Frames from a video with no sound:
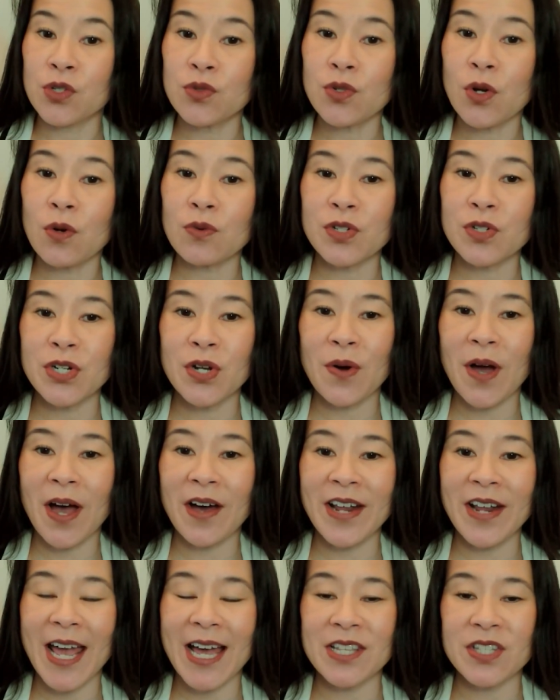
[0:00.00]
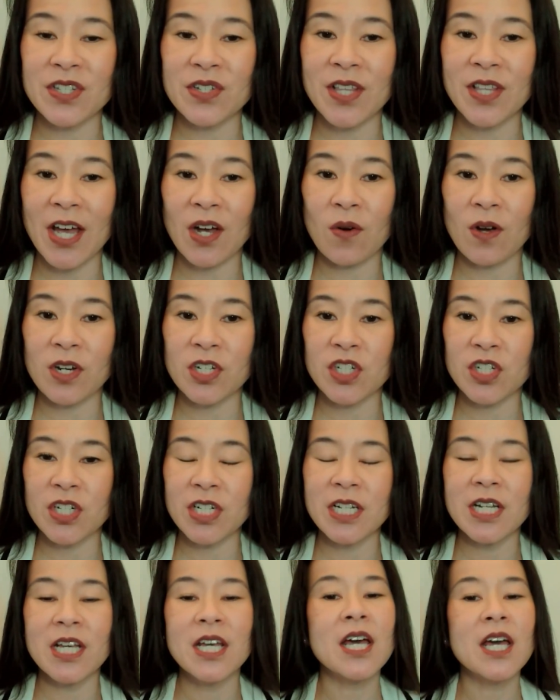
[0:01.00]
don't know how to answer that question,
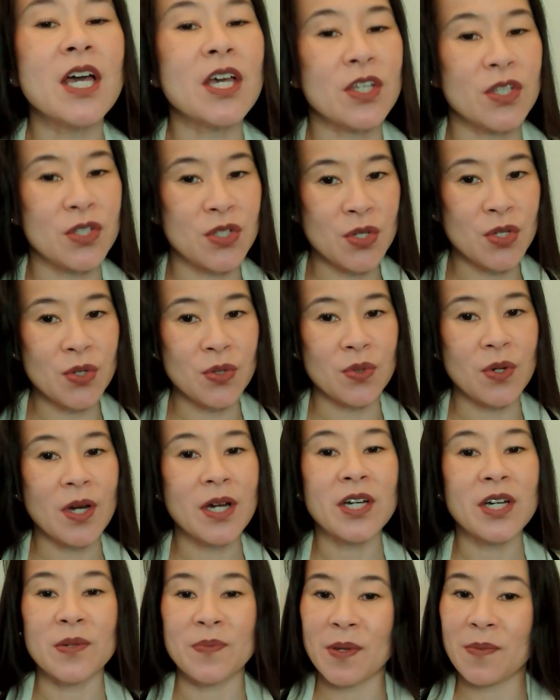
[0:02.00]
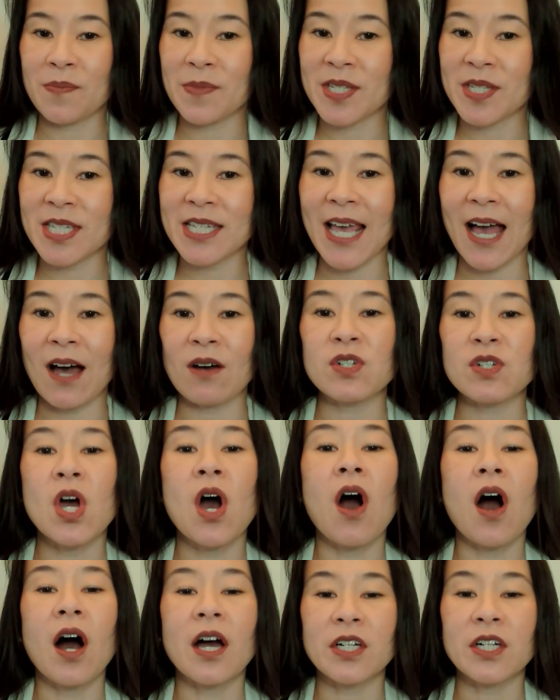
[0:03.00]
you could be missing out on